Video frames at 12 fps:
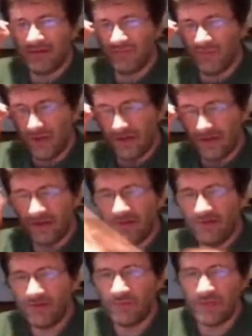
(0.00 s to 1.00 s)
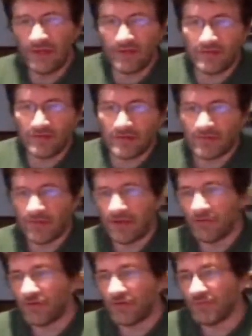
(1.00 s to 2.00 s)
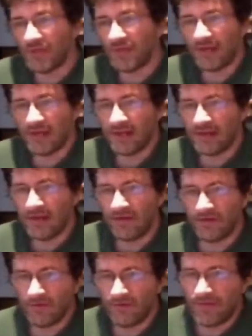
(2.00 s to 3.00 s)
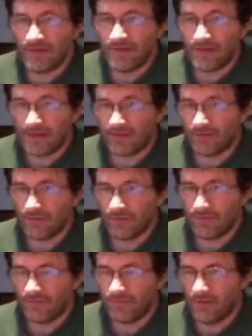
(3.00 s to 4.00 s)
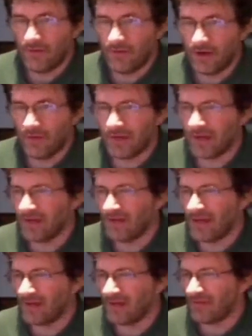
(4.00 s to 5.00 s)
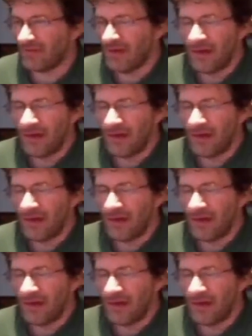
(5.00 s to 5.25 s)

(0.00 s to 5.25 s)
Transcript: and why is he this one answering me or something, and you sort of get that sort of flow going, and you're not,